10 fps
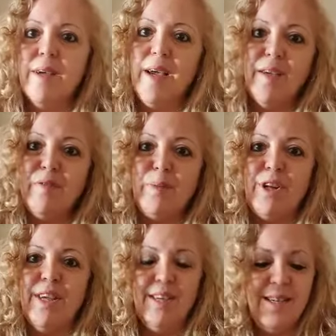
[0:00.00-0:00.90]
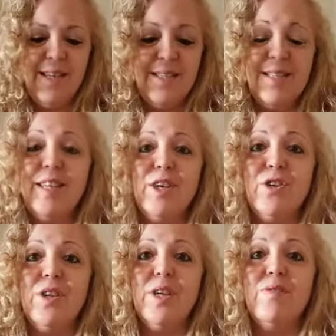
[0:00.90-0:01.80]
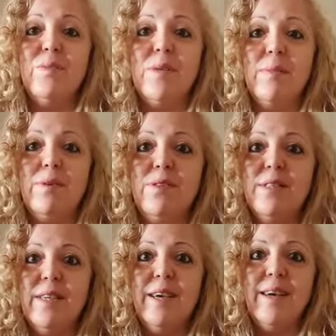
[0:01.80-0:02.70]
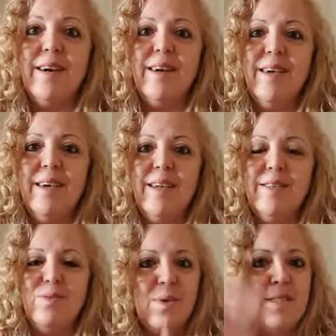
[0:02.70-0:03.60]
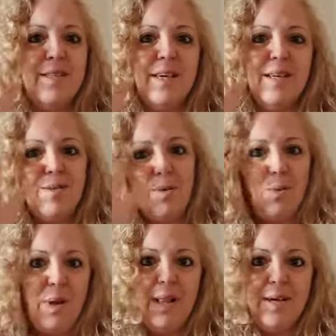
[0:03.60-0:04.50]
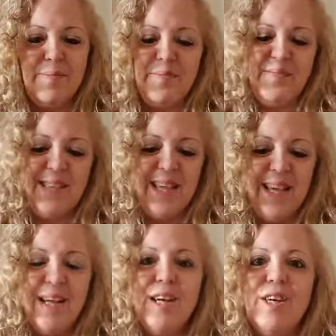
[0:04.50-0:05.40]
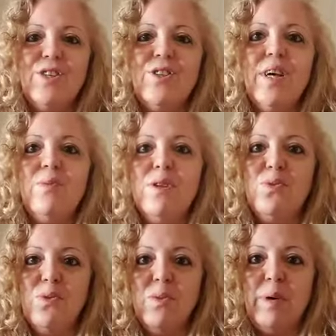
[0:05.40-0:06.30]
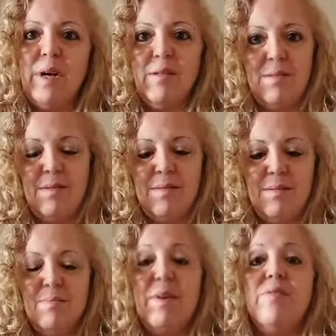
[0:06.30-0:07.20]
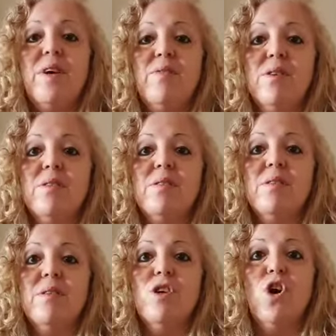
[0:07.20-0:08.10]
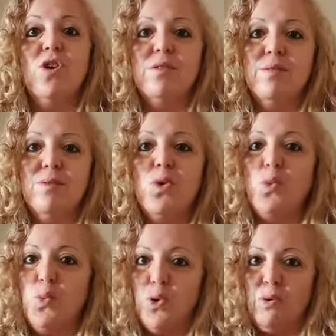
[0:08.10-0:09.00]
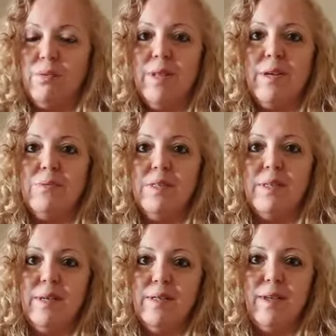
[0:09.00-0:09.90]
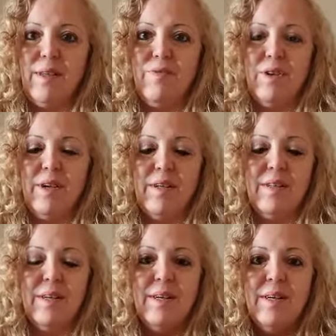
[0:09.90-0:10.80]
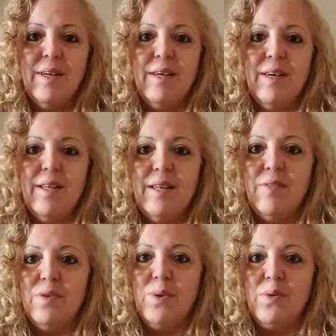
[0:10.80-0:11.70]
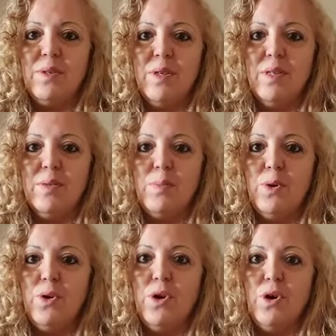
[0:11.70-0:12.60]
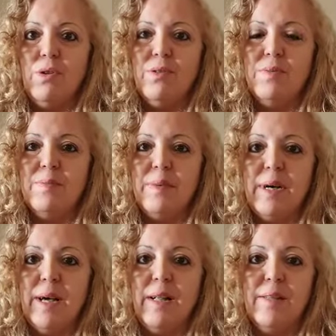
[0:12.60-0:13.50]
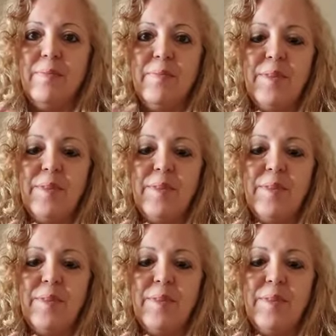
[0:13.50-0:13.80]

Hi everybody, it's Leonie here from Wcki and once again, welcome. Today I want to talk about my favorite yarn or wool, like we say in South Africa, and that of course is Pure Gold by Elle.